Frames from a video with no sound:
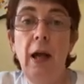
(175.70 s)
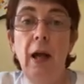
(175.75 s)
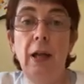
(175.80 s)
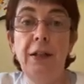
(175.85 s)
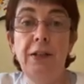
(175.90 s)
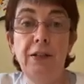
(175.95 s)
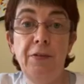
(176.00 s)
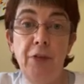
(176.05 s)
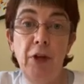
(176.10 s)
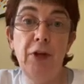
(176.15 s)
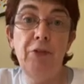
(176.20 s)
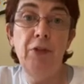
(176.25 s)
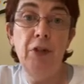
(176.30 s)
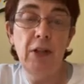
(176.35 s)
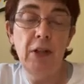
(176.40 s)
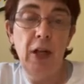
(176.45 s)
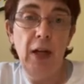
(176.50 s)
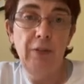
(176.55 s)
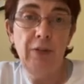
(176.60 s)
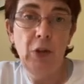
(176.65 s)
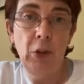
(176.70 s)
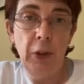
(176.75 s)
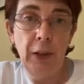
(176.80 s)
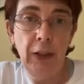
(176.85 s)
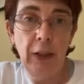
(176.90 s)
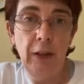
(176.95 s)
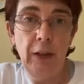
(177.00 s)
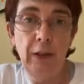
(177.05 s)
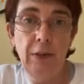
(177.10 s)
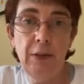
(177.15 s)
and he's afraid for his life, so he
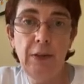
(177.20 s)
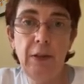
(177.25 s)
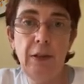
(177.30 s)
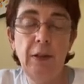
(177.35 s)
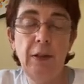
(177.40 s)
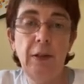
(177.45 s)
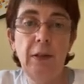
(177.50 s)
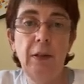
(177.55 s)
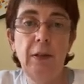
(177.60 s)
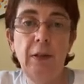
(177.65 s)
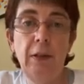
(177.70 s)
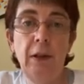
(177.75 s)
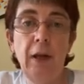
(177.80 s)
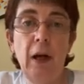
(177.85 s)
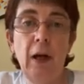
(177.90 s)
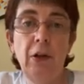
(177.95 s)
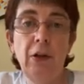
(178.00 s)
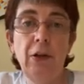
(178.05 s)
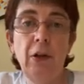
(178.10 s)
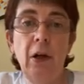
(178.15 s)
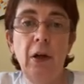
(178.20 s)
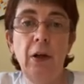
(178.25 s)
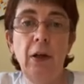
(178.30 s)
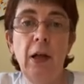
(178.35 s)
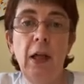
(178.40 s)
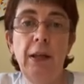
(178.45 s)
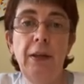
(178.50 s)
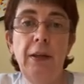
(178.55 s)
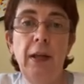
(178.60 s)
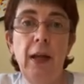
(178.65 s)
kills the guard dog,
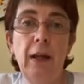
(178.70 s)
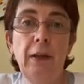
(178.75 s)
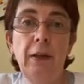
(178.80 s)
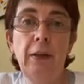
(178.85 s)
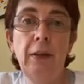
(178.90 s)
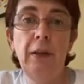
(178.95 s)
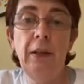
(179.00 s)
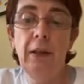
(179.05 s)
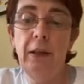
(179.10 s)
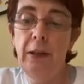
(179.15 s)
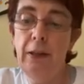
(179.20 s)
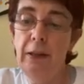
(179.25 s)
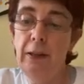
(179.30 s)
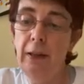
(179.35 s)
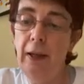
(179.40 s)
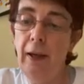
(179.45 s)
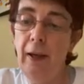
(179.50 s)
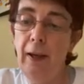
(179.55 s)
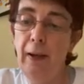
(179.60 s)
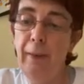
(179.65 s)
and then he